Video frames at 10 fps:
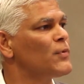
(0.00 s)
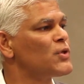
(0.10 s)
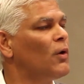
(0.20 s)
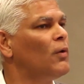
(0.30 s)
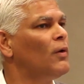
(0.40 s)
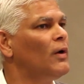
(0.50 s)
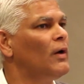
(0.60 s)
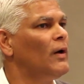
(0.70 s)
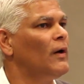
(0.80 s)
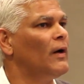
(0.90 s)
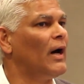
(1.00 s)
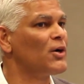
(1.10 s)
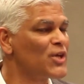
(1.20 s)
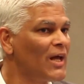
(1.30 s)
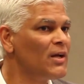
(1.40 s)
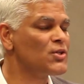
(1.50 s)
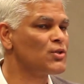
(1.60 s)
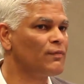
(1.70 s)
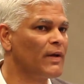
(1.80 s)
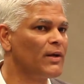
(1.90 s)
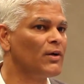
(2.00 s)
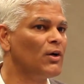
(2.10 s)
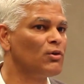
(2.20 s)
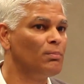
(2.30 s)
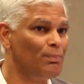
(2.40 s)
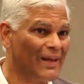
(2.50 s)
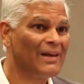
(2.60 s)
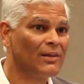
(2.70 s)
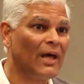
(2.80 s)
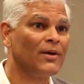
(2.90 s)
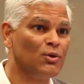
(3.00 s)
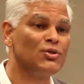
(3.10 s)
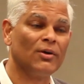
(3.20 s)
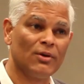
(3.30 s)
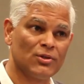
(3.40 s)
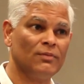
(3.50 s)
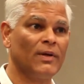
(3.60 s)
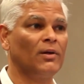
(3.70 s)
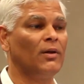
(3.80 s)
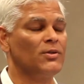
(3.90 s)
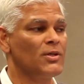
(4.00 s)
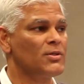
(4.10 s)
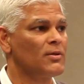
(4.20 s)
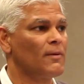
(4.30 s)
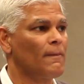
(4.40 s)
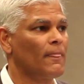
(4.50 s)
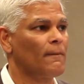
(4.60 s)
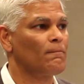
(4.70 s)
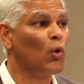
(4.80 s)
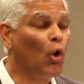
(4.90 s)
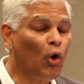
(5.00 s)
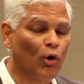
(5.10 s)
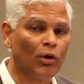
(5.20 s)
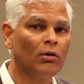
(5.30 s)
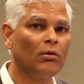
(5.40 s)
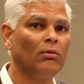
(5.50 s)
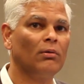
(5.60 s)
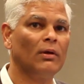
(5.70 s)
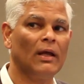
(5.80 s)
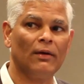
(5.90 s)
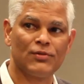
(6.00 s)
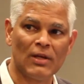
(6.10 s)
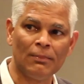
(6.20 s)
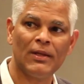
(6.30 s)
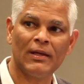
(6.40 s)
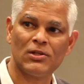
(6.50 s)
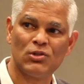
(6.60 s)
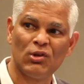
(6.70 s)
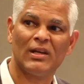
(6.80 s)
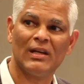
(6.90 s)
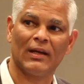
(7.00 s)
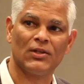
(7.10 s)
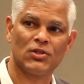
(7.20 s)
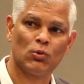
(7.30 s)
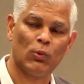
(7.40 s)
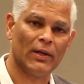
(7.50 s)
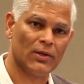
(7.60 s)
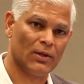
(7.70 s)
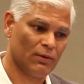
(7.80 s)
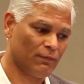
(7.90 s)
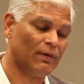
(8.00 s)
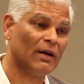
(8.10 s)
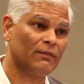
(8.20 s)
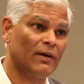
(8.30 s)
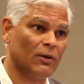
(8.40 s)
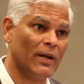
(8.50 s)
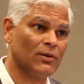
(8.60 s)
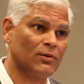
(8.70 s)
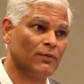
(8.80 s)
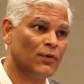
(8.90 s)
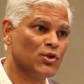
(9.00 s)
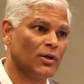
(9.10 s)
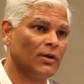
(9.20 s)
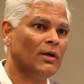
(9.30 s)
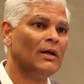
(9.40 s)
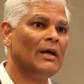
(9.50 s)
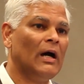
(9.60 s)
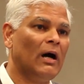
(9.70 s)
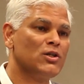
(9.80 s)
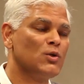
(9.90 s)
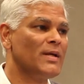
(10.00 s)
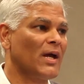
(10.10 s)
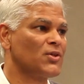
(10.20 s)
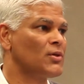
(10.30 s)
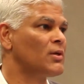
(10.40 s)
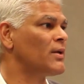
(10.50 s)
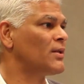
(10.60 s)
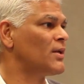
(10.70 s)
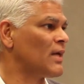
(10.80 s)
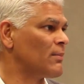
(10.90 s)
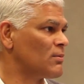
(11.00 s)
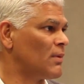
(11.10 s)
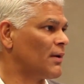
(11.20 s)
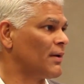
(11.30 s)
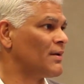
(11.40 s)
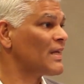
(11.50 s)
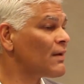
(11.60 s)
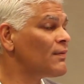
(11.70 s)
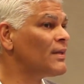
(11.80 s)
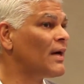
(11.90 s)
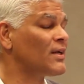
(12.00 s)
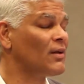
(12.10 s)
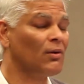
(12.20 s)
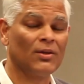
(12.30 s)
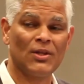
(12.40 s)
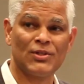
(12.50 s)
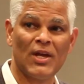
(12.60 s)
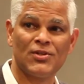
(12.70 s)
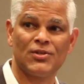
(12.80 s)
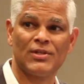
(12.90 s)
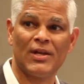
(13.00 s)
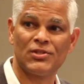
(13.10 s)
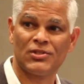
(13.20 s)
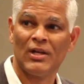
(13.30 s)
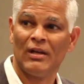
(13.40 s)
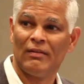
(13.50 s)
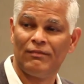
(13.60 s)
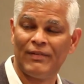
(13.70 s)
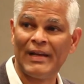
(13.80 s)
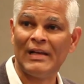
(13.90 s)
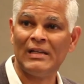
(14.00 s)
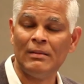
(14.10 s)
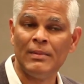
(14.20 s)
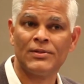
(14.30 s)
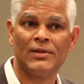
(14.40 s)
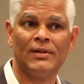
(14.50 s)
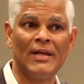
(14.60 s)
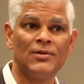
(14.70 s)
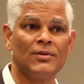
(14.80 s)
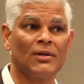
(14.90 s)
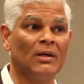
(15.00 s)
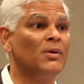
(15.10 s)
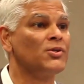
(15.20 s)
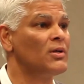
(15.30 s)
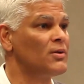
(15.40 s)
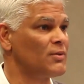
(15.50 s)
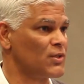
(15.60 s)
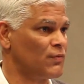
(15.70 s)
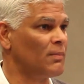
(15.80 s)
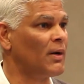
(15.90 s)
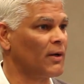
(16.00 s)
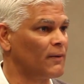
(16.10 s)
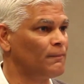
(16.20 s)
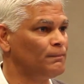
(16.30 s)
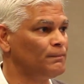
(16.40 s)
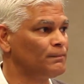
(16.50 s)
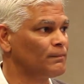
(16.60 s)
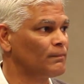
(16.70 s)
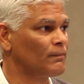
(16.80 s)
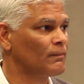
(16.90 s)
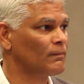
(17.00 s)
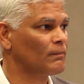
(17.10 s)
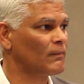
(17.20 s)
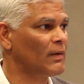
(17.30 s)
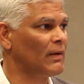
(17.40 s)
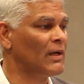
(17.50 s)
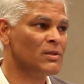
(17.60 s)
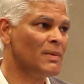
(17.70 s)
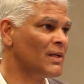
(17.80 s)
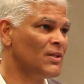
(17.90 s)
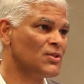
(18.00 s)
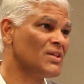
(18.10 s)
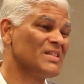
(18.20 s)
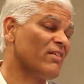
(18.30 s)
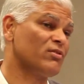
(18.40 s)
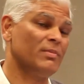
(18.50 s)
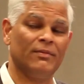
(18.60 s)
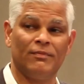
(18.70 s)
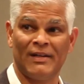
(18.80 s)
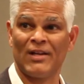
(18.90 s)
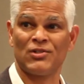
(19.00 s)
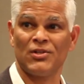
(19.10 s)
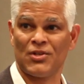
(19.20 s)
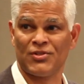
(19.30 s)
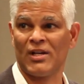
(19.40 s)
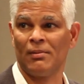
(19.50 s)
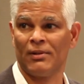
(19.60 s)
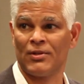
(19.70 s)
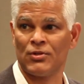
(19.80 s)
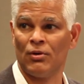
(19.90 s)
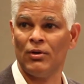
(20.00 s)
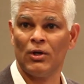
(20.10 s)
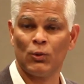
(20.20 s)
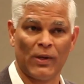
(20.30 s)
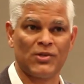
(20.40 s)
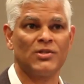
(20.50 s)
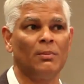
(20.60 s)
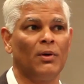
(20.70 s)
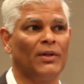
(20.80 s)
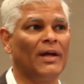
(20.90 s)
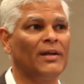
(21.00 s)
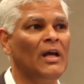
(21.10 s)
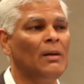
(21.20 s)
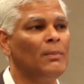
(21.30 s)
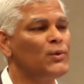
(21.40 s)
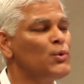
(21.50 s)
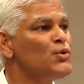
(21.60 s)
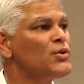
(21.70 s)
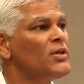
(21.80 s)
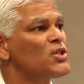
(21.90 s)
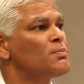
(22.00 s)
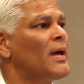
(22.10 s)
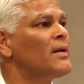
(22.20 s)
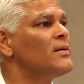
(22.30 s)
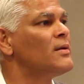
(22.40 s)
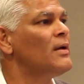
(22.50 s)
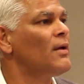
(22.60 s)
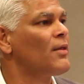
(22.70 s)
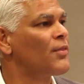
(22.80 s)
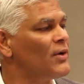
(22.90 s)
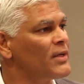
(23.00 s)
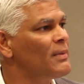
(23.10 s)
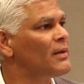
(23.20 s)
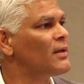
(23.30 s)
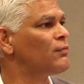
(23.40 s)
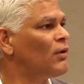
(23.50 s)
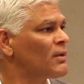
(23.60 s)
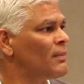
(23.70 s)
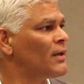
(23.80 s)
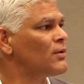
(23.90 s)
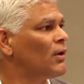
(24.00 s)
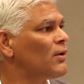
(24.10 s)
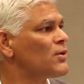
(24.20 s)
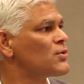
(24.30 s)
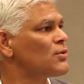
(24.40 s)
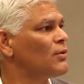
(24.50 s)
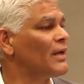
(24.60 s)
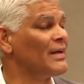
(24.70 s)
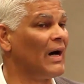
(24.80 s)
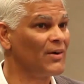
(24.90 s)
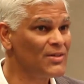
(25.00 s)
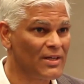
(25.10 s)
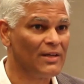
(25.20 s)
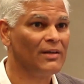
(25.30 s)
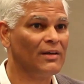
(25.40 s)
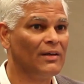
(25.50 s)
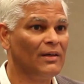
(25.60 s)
So our challenge is to figure out how to build that new generation of technologies. Or if something is looking like it's quite far, far away into the future, how do we accelerate the time to market? Given that in a lot of these cases, there is very limited commercial interest for market. Ultimately, these things have to be financially sustainable. There's no question about that. But who's going to spend $30 million, $40 million in R&D,